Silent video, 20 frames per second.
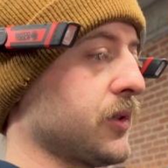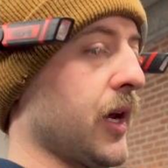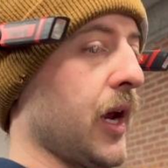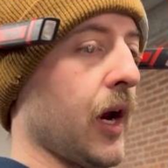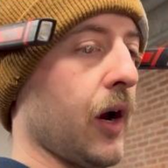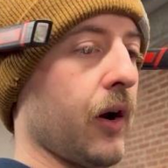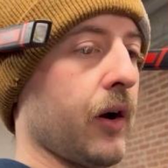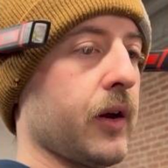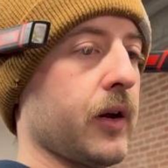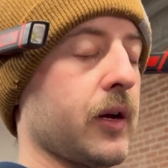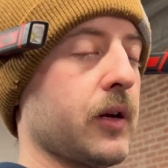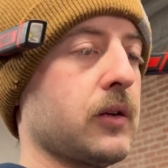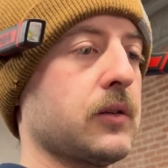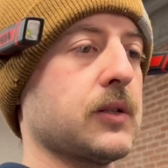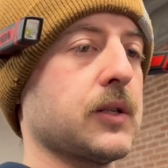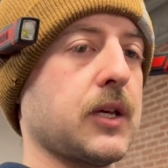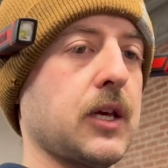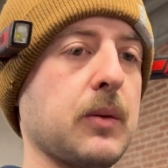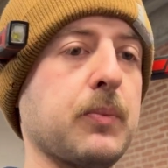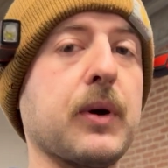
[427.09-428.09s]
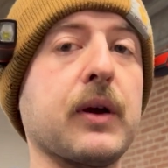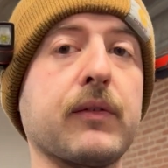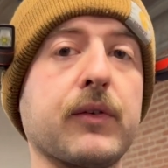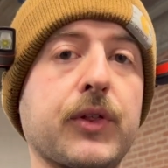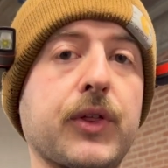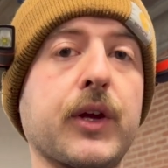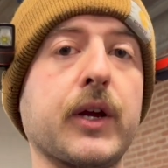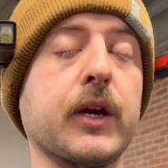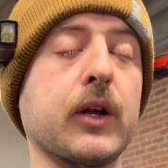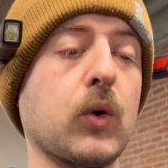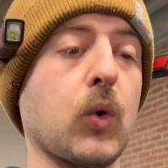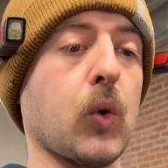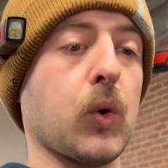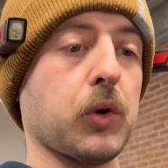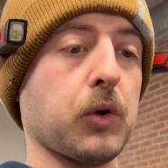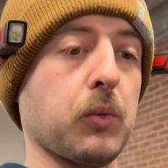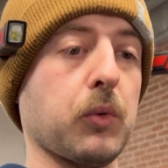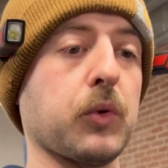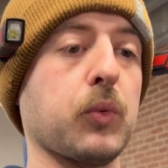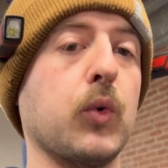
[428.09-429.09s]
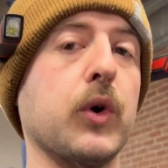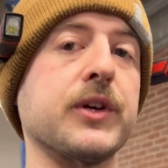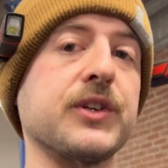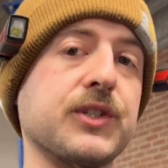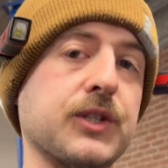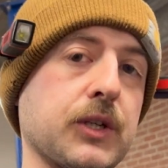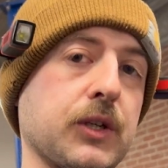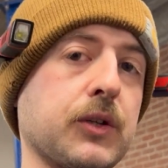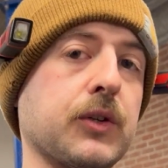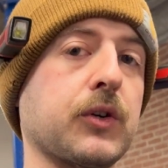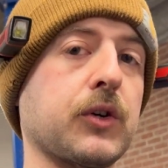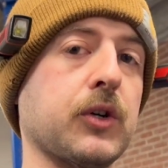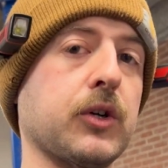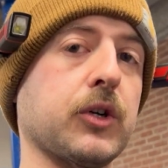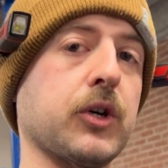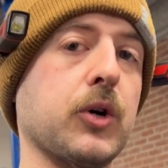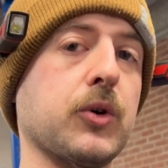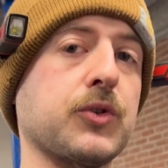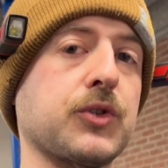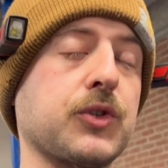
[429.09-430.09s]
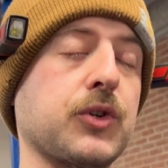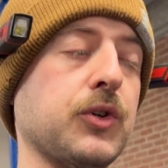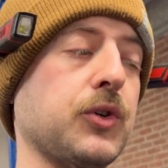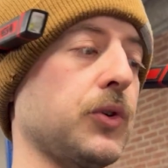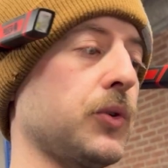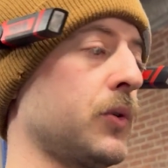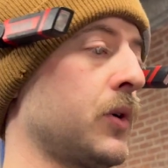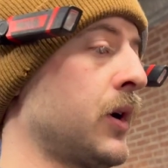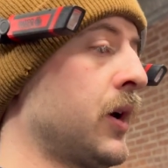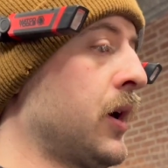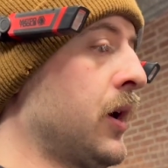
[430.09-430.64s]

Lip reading: area to keep everything in order with what cylinder it goes to.